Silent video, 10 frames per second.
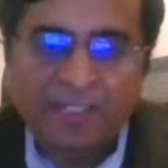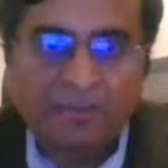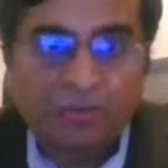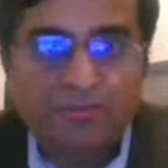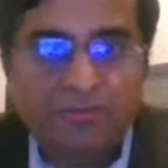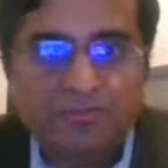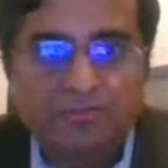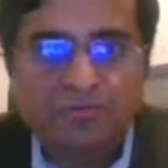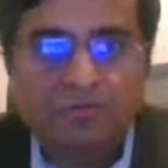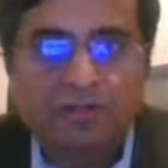in order
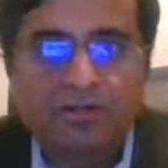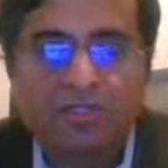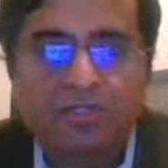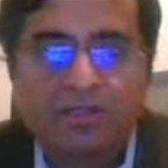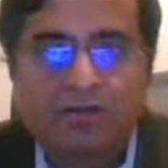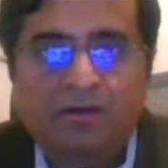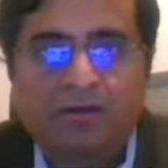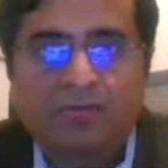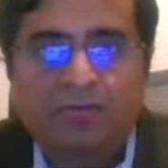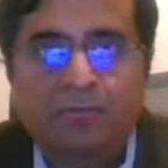to
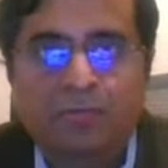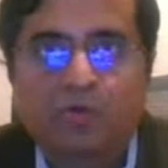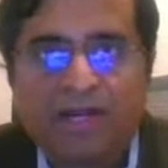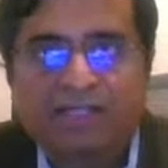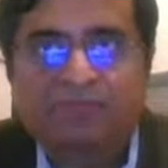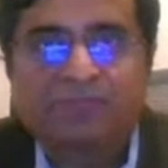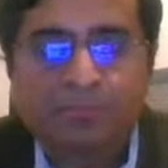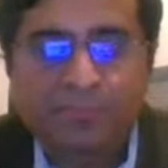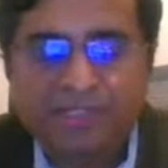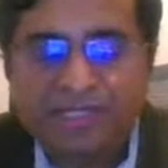
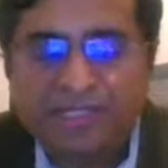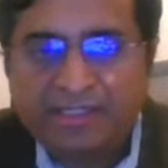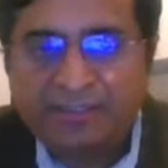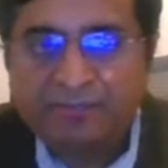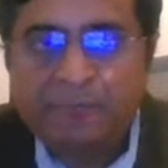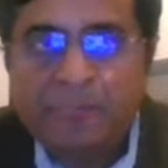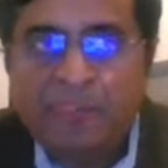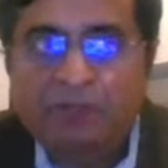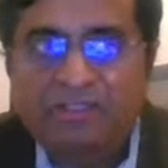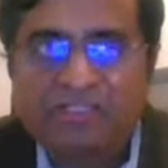proactively predict
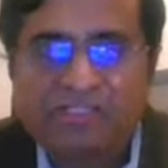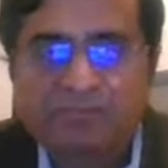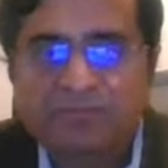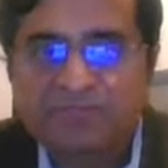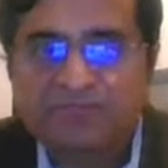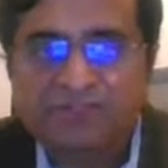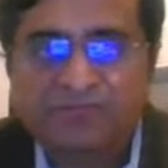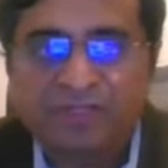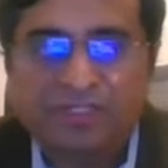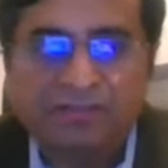when a subsurface
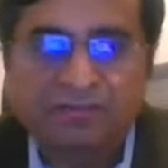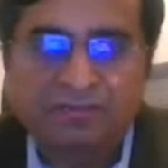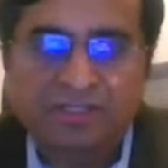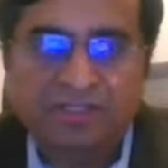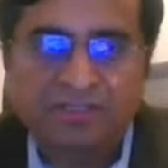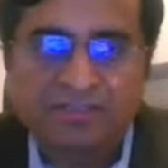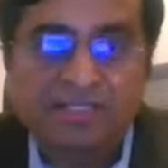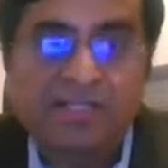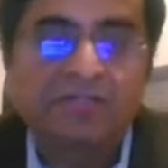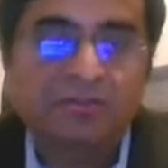failure is
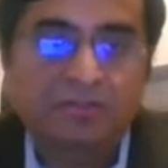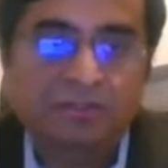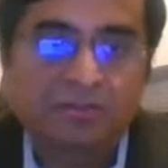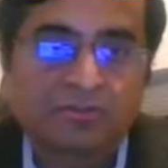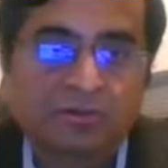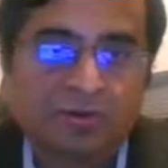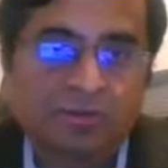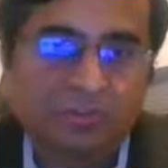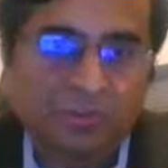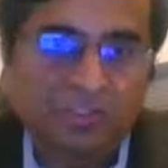likely to occur
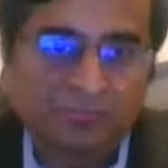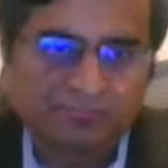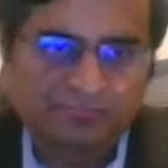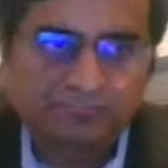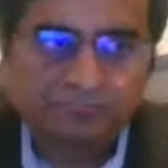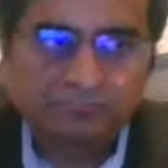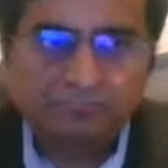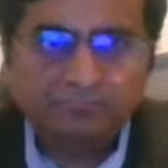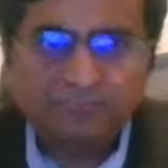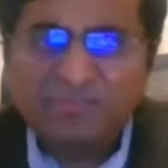on a well.
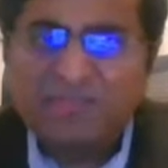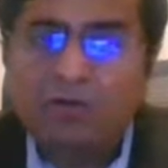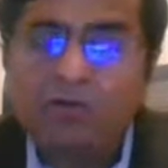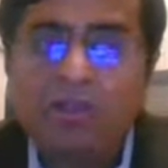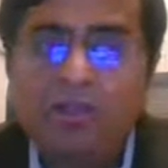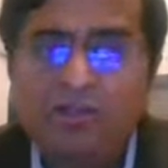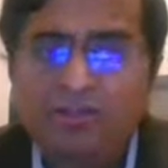Now,